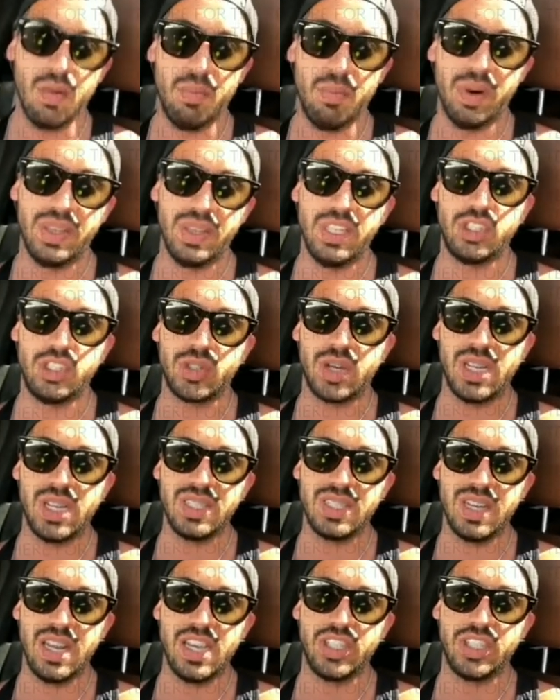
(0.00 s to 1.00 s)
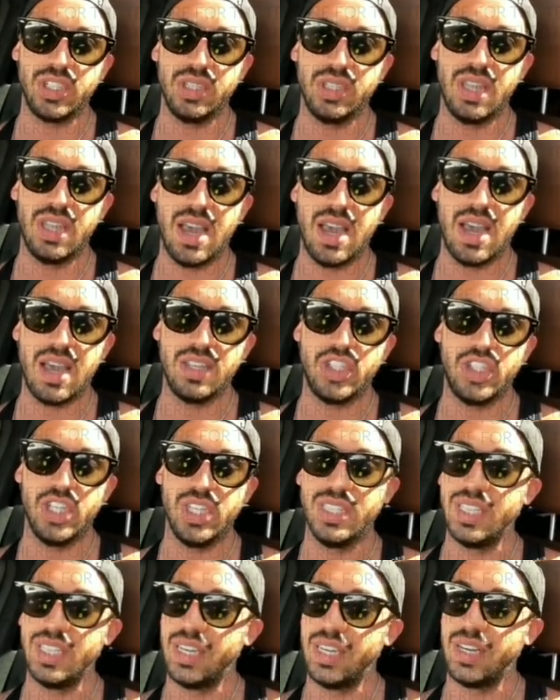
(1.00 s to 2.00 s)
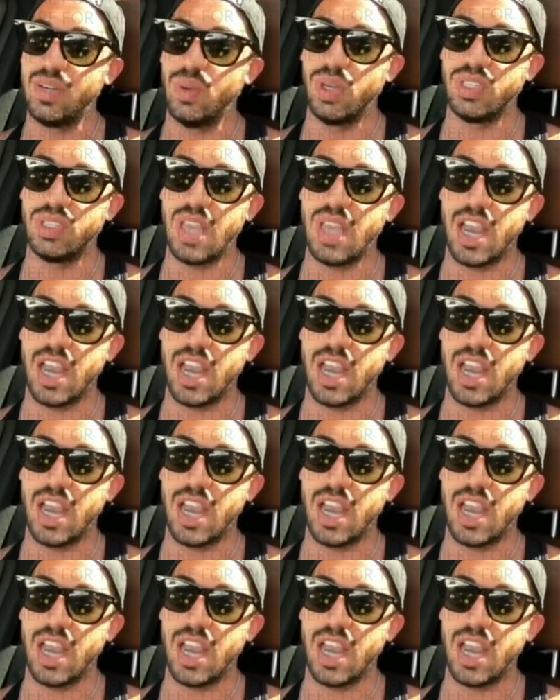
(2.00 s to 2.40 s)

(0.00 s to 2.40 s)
but the translation that she did was